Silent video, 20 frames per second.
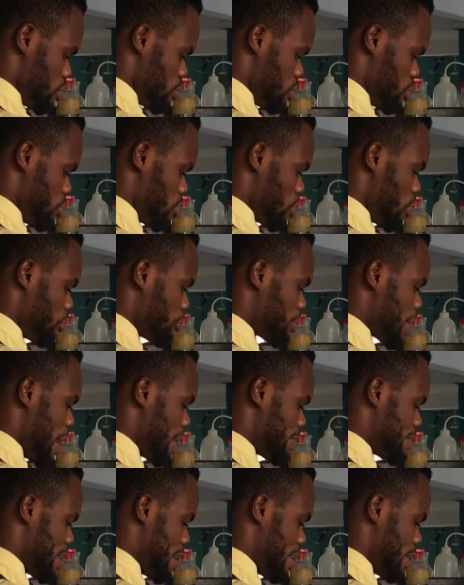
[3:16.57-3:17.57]

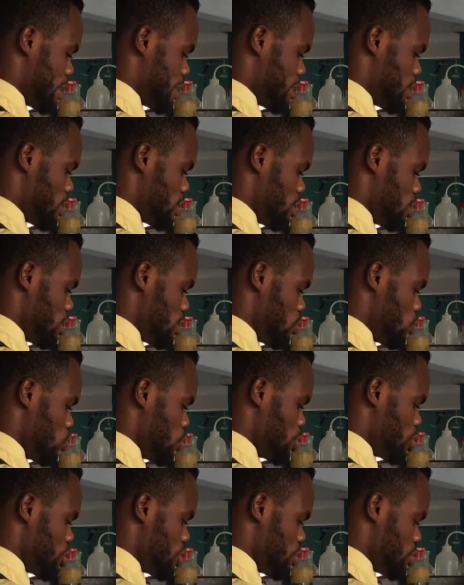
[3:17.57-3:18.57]
titer,
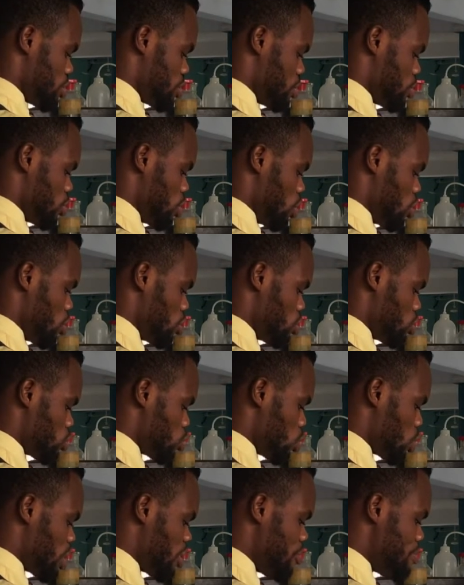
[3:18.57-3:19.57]
which is done
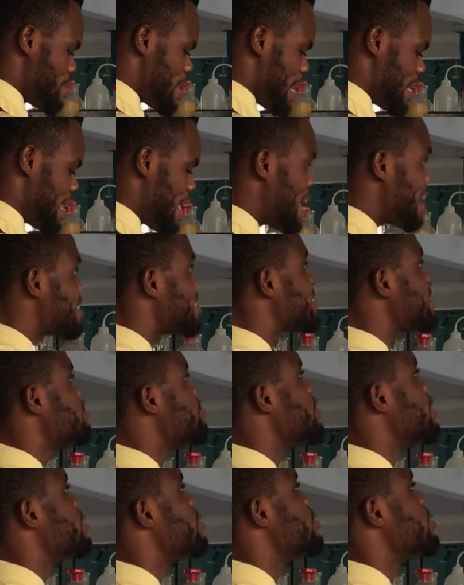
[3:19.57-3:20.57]
to give me an
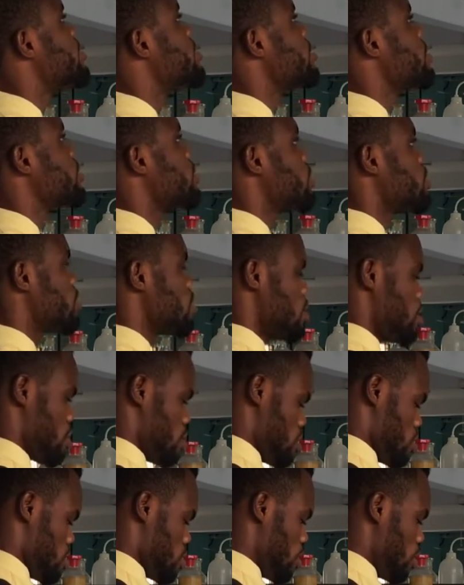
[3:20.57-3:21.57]
estimate
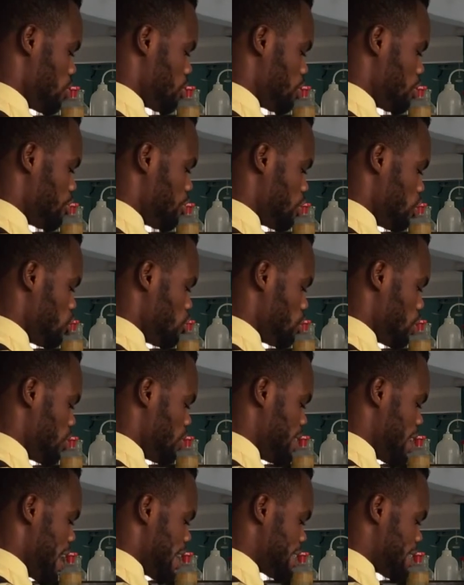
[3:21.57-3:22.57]
of the volume of
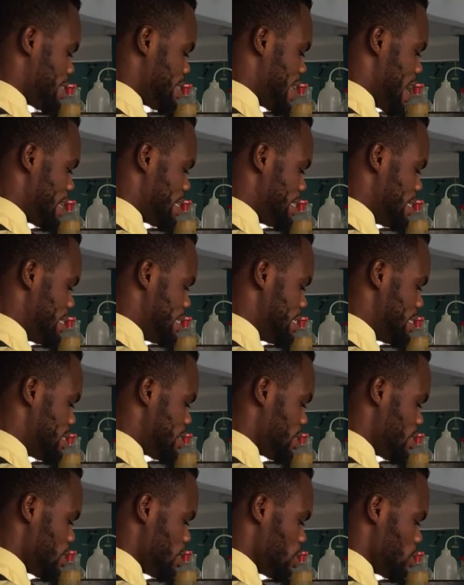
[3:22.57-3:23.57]
the acid I need
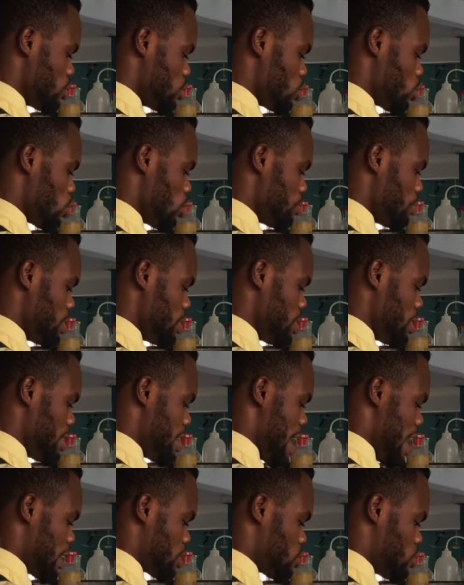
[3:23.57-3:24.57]
to completely
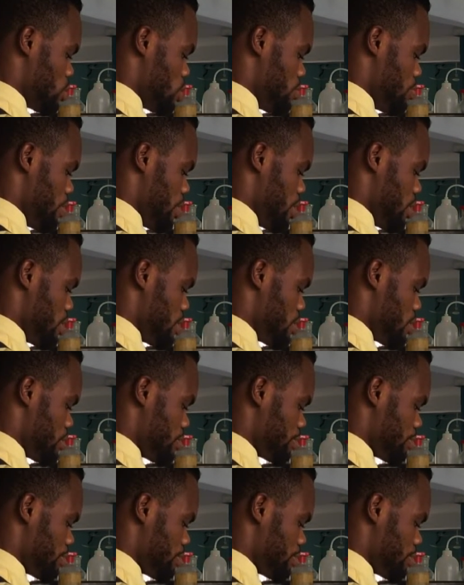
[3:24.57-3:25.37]
react to the base.